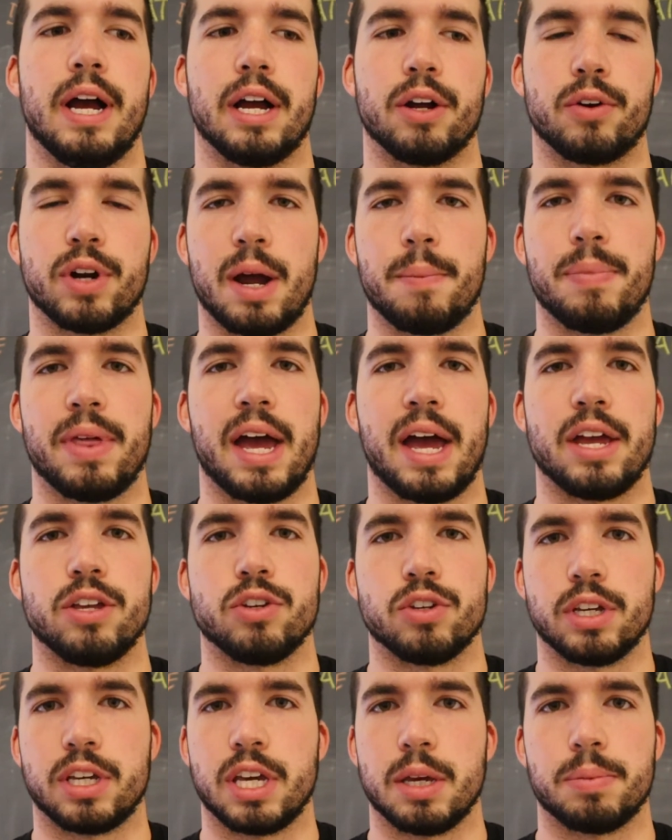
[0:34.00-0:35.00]
grab that.
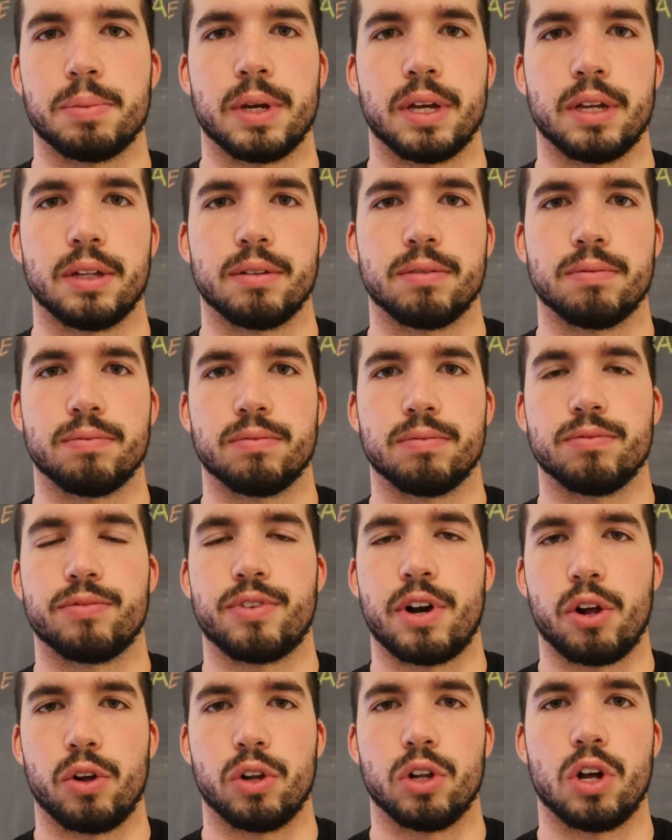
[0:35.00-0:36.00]
You can keep it.
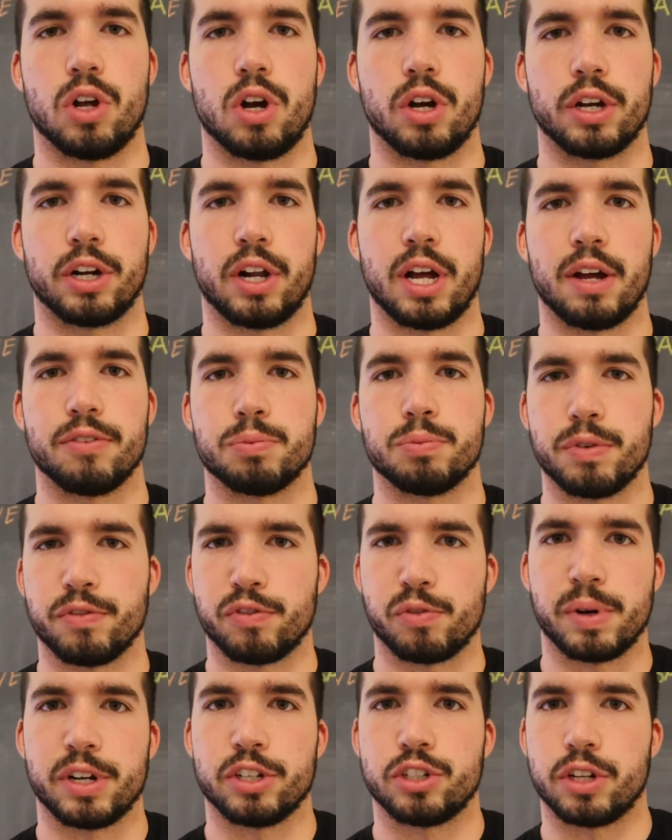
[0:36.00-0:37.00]
Follow along. It'll have some
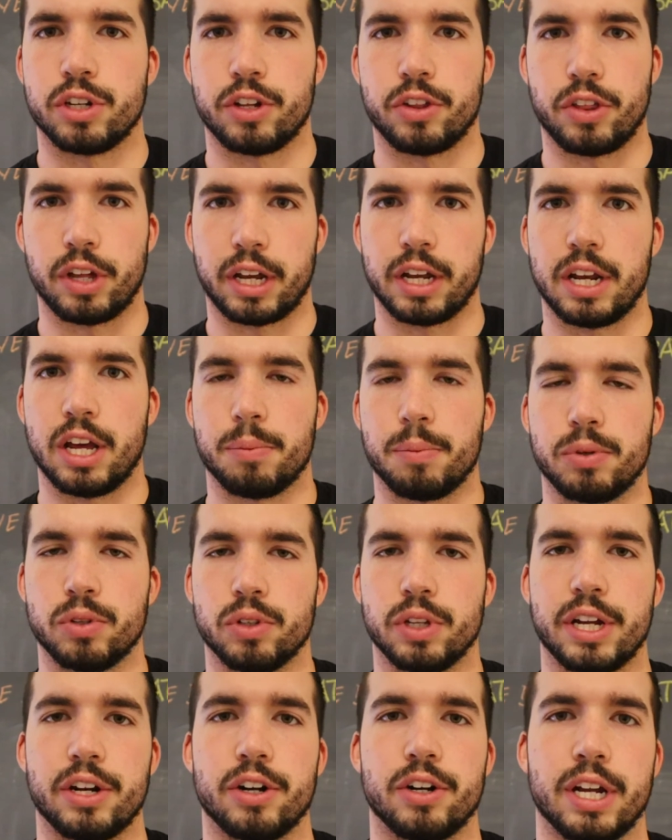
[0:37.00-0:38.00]
information on there that can help
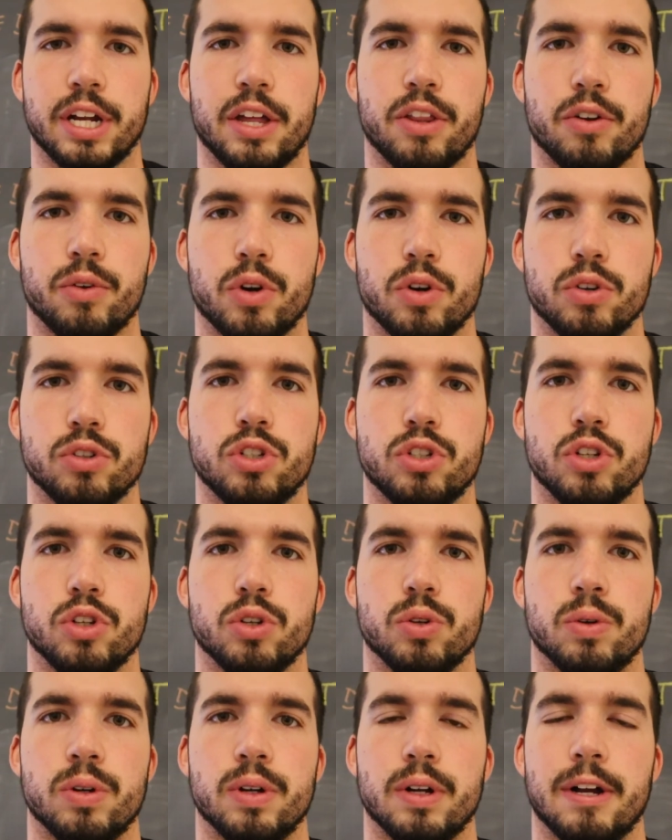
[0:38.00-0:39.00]
you later down the road
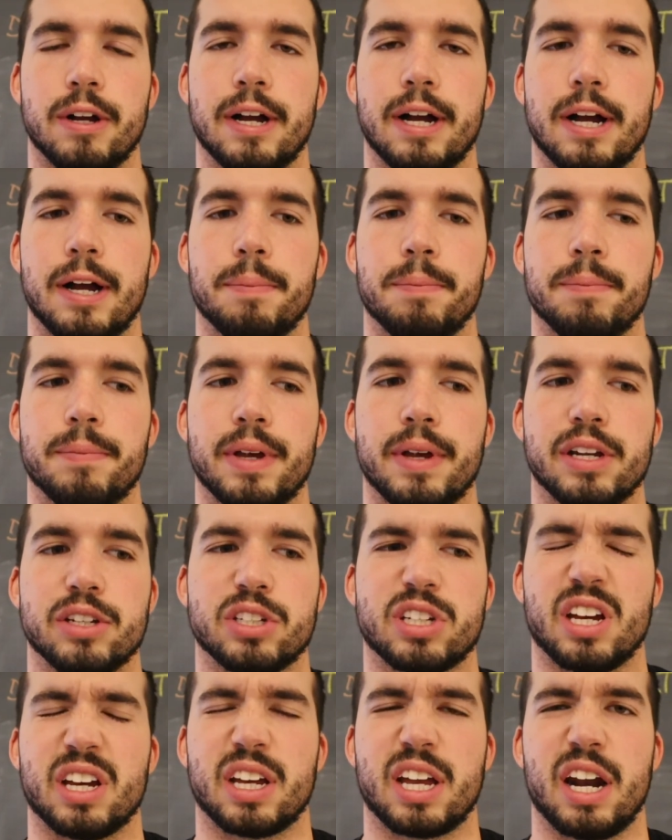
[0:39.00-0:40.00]
too, and it's
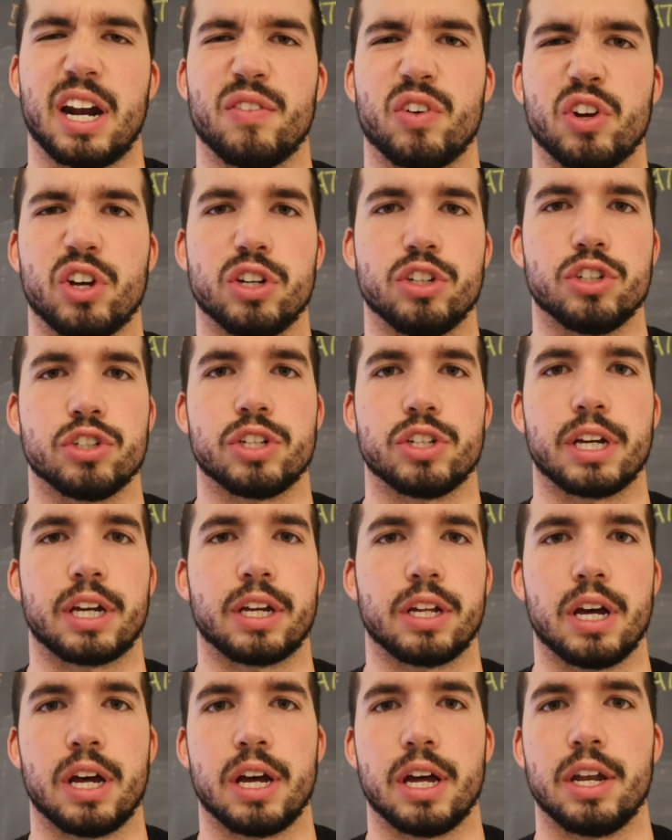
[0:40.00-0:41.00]
kind of a good just
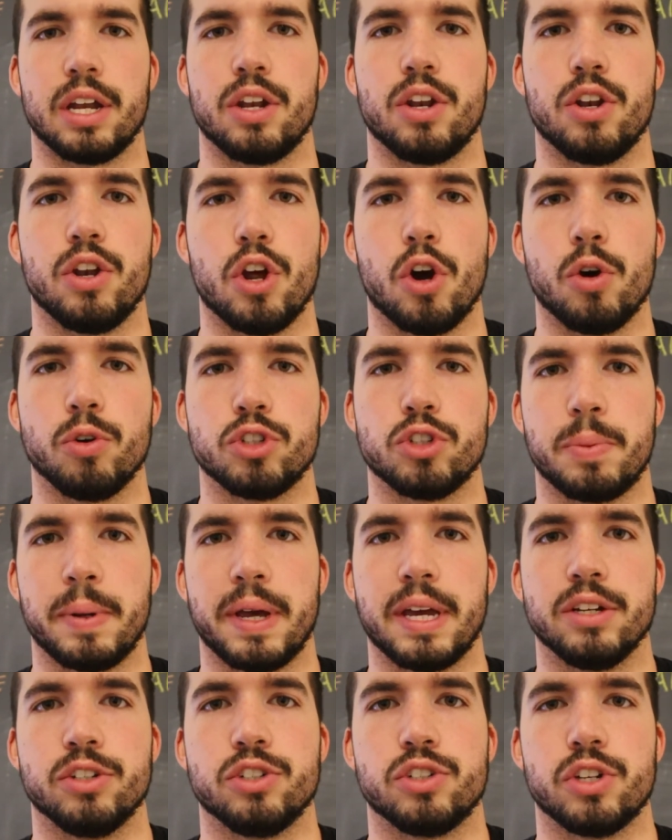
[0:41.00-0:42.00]
like notes
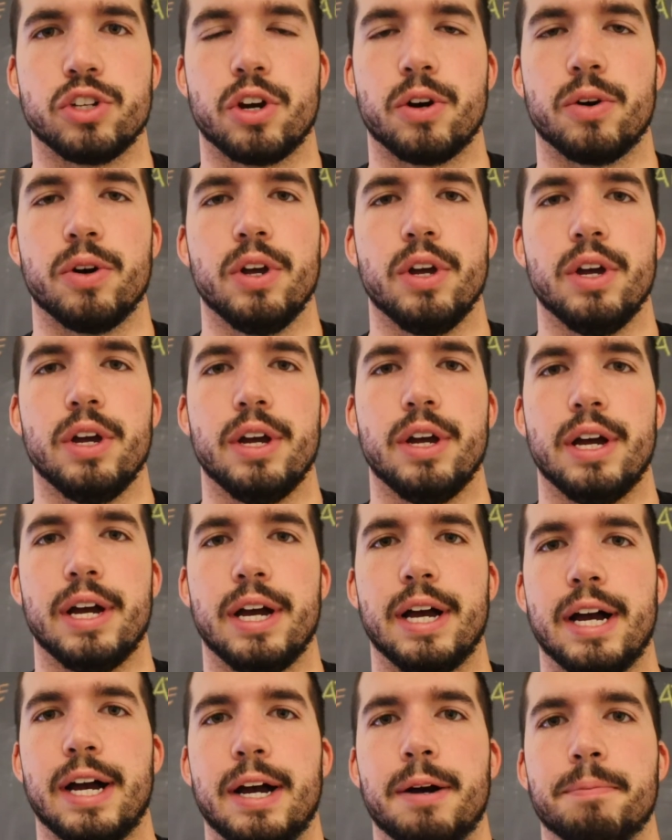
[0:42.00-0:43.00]
page. So
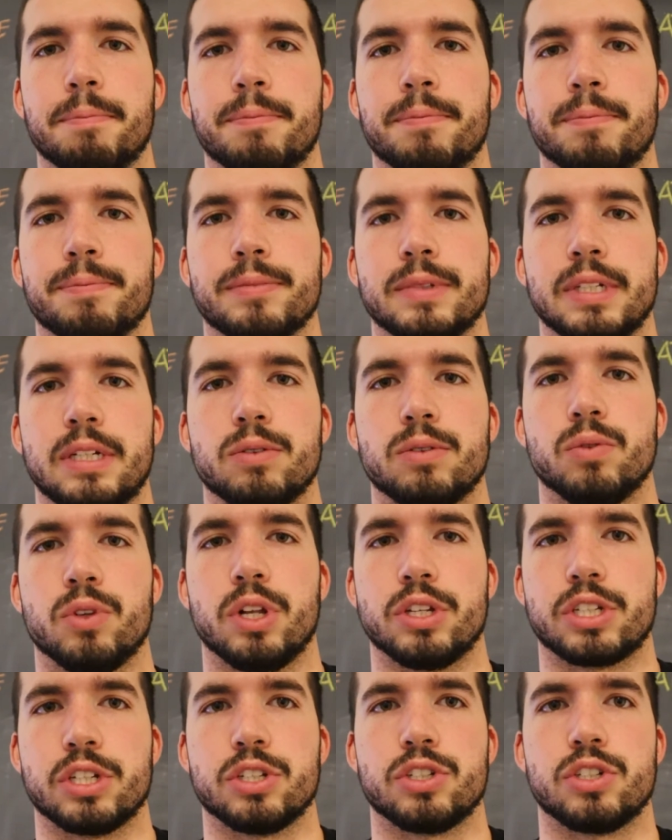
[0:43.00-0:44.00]
let's get